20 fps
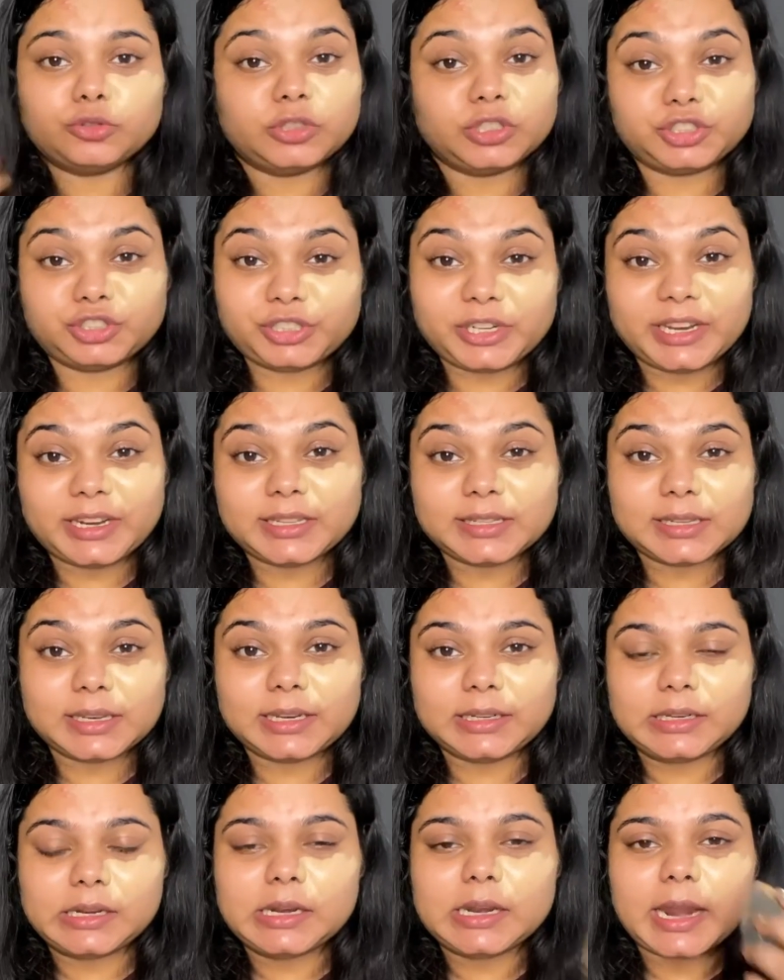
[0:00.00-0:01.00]
the shade is a
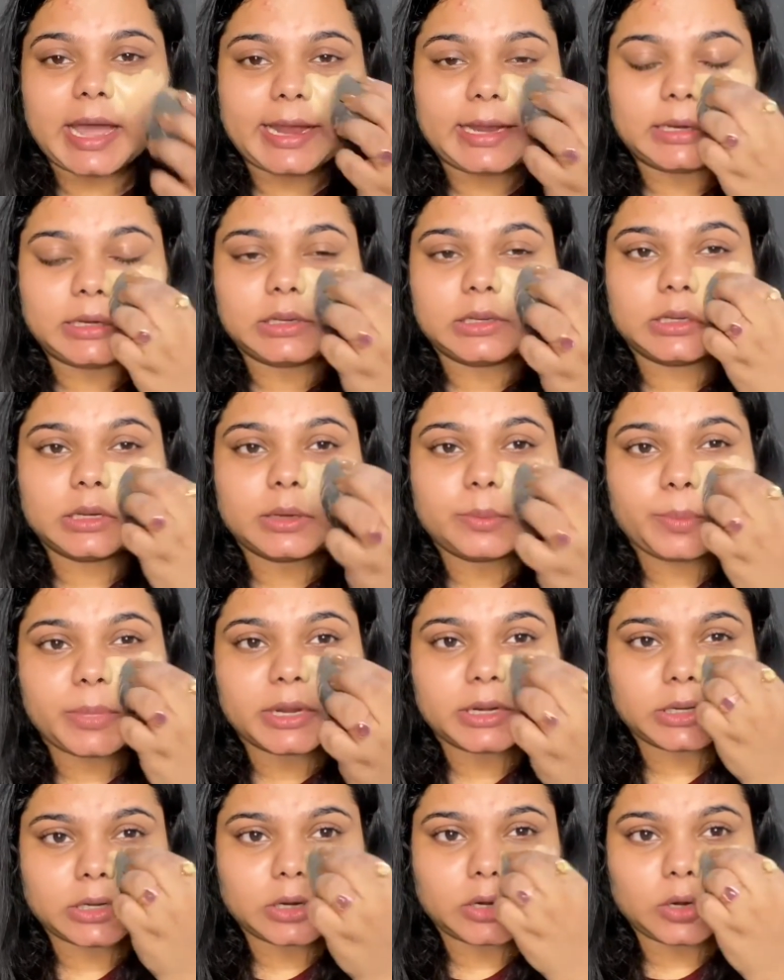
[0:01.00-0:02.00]
little lighter,
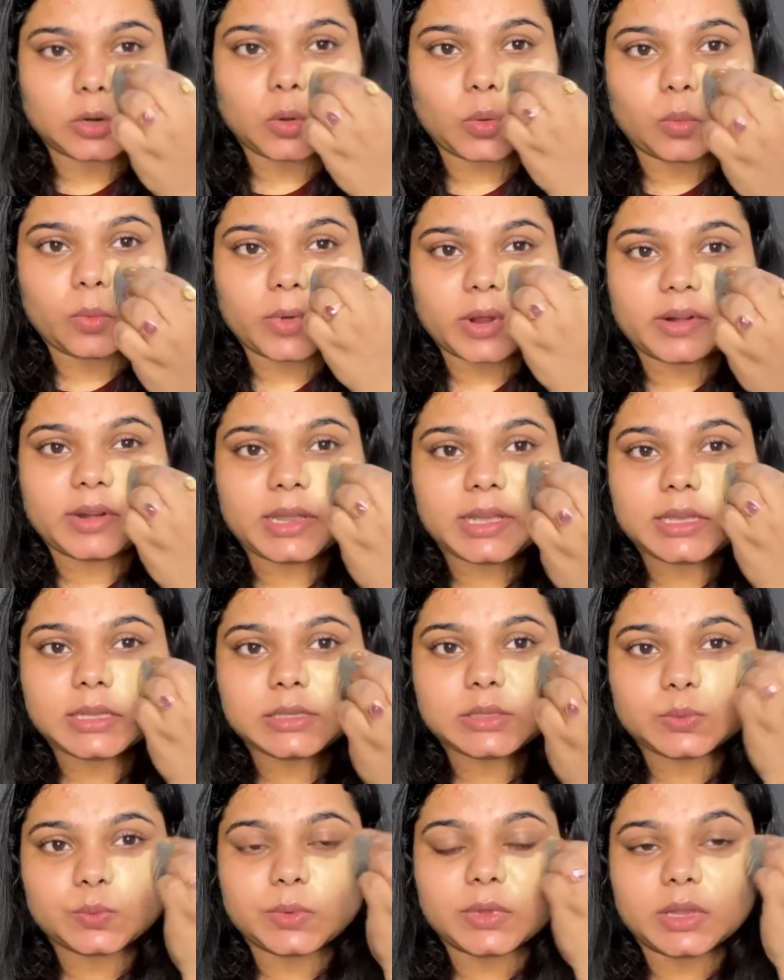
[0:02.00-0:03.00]
but no
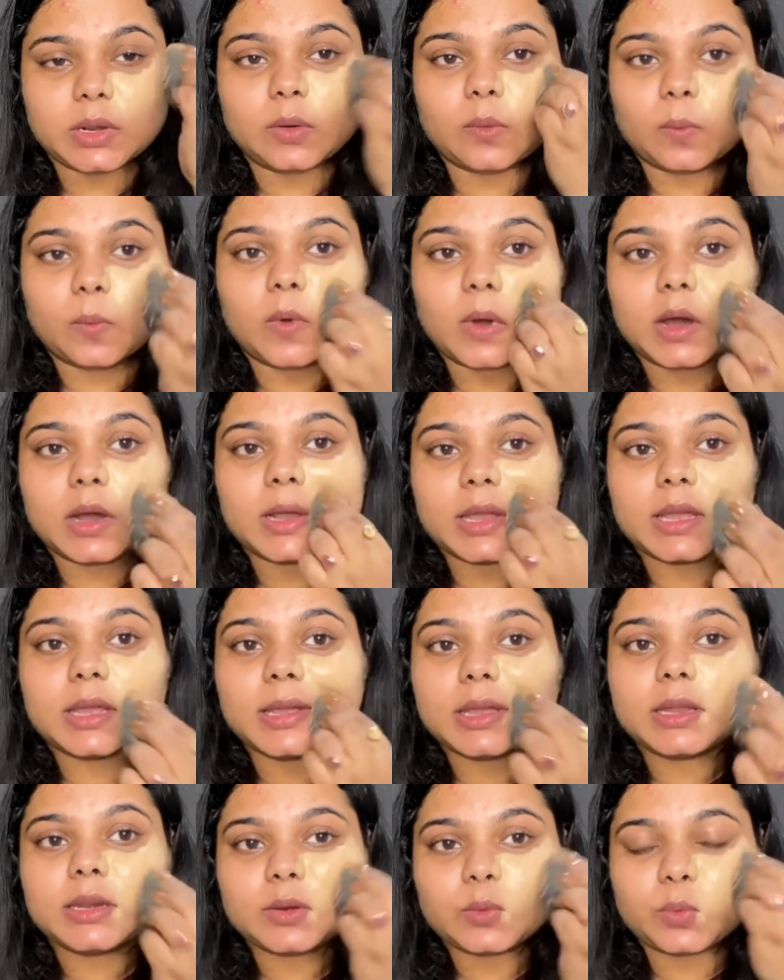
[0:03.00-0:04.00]
worries, we'll work
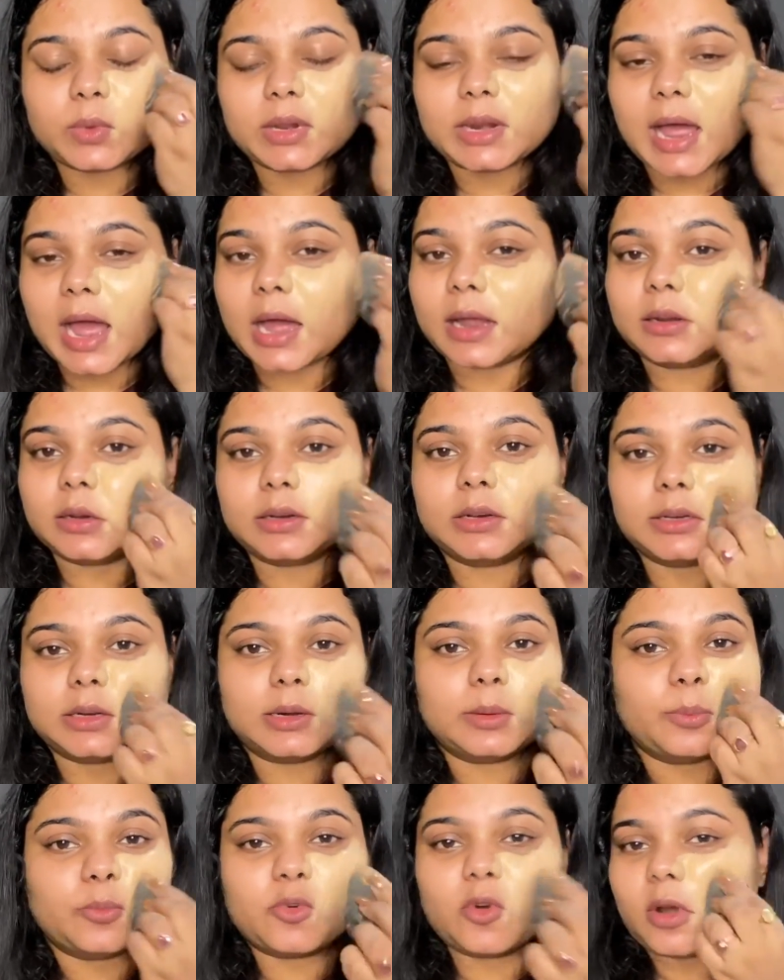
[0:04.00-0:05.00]
it. We'll add a
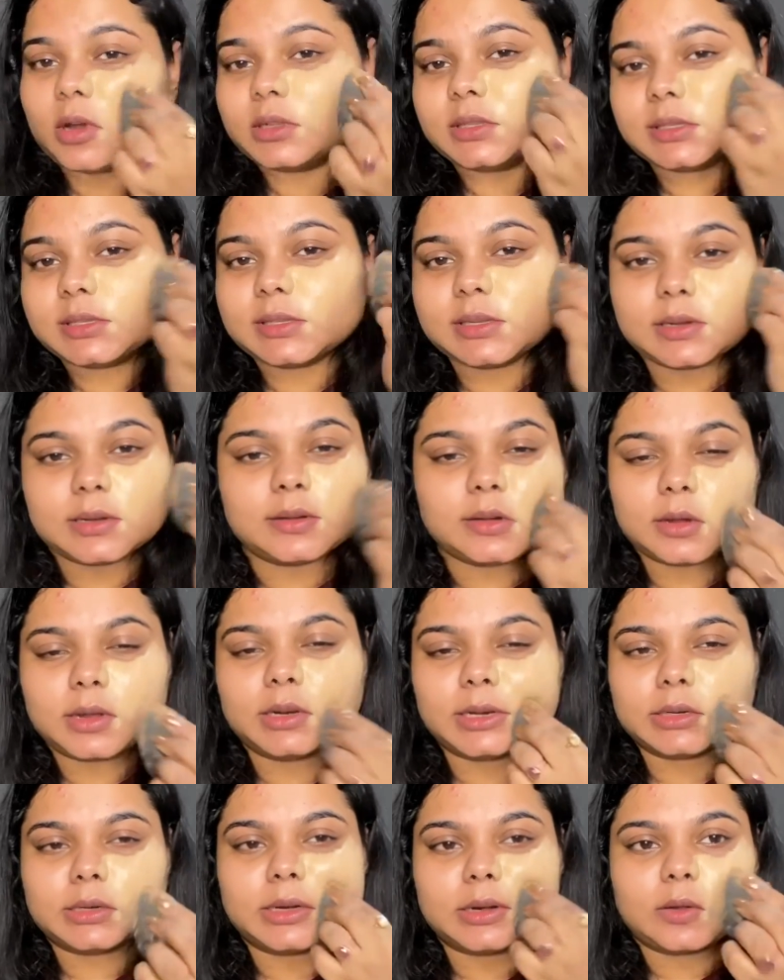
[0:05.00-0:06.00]
little bronzer, a
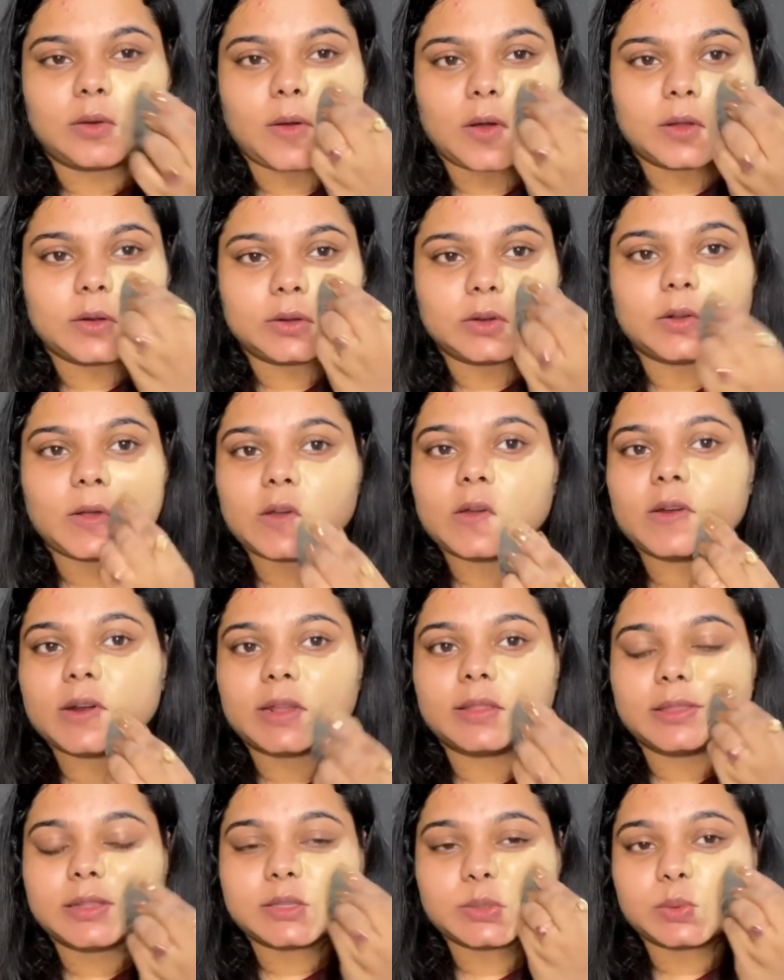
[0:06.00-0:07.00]
little contour,
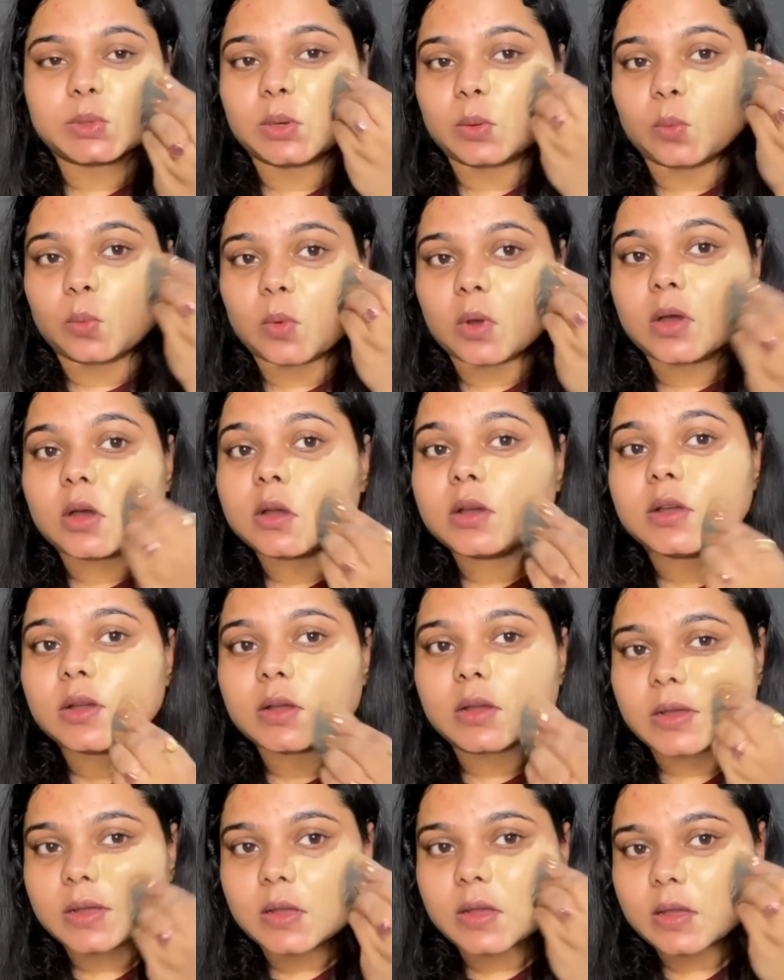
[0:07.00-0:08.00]
and this will work.
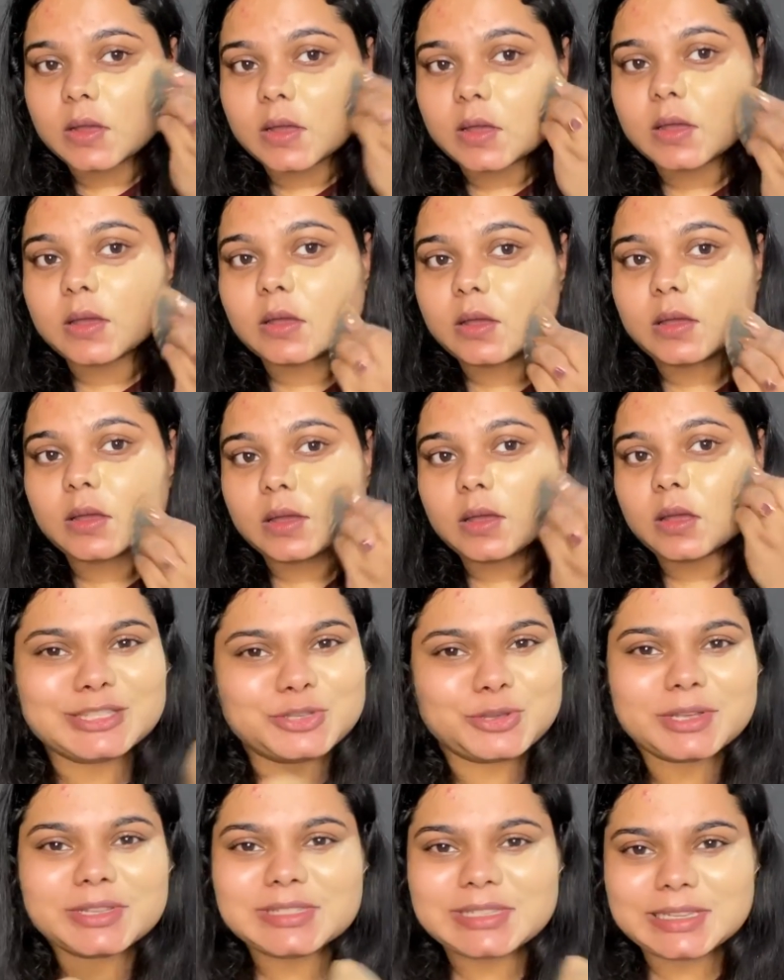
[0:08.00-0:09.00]
As
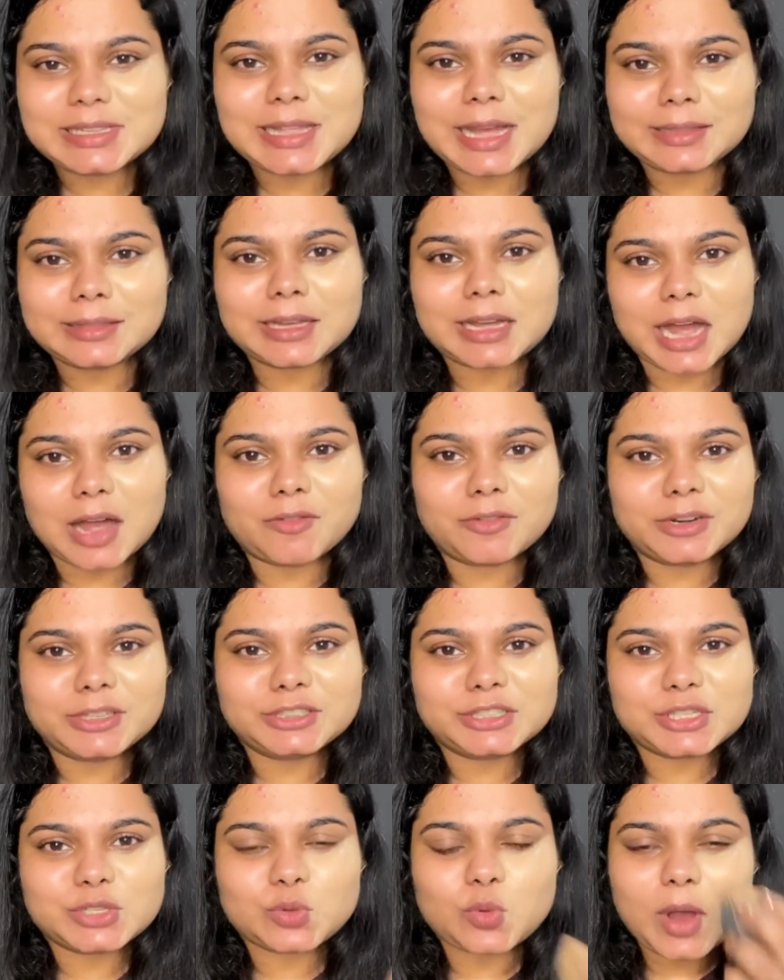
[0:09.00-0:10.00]
you can see that the coverage
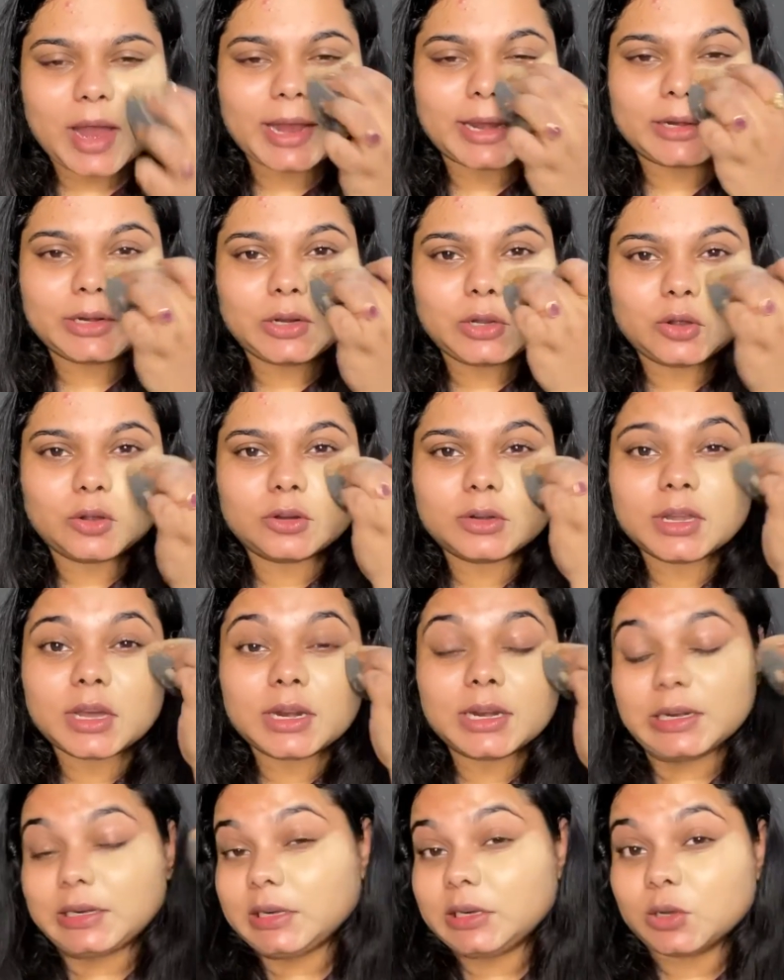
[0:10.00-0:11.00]
is quite good. A
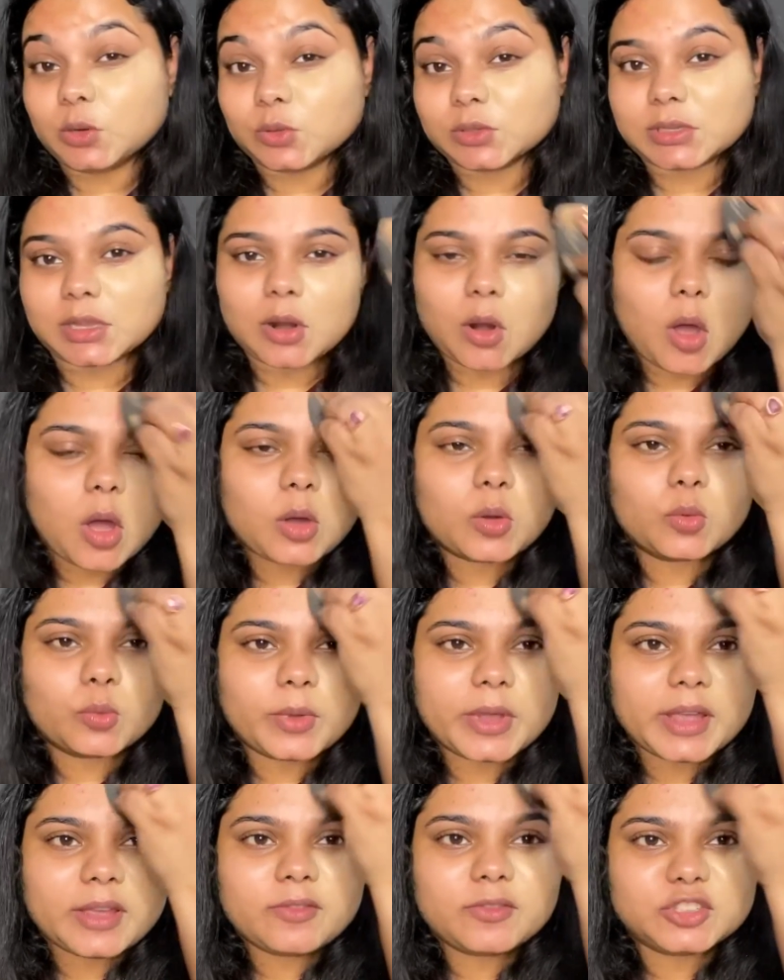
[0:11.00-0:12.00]
little goes a long
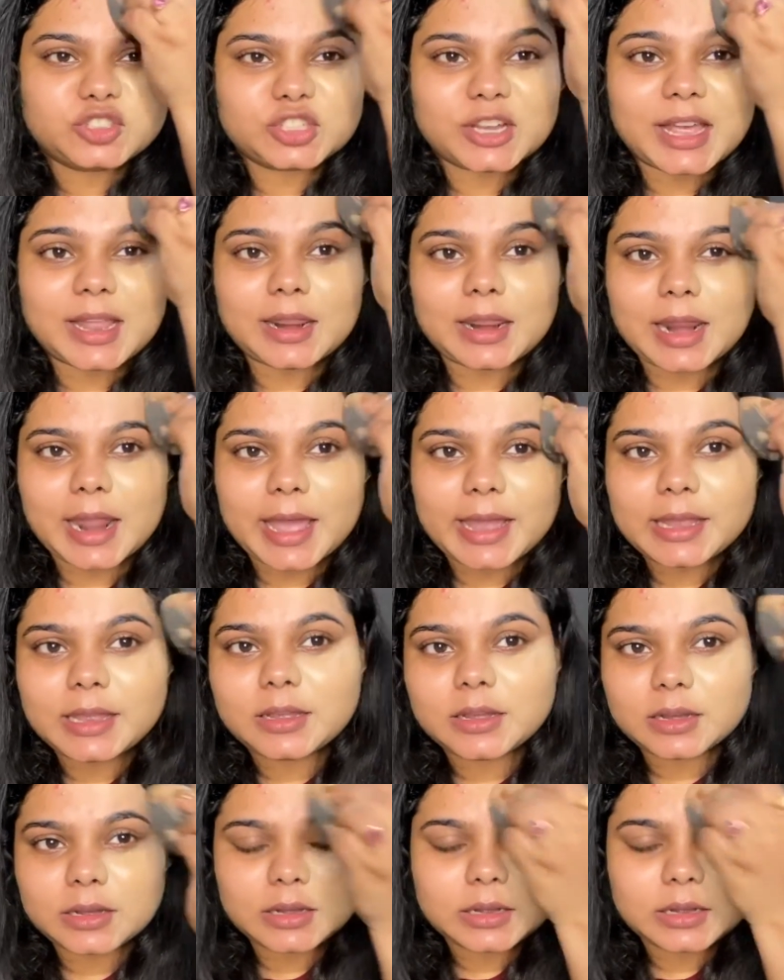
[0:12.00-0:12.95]
way, which I like.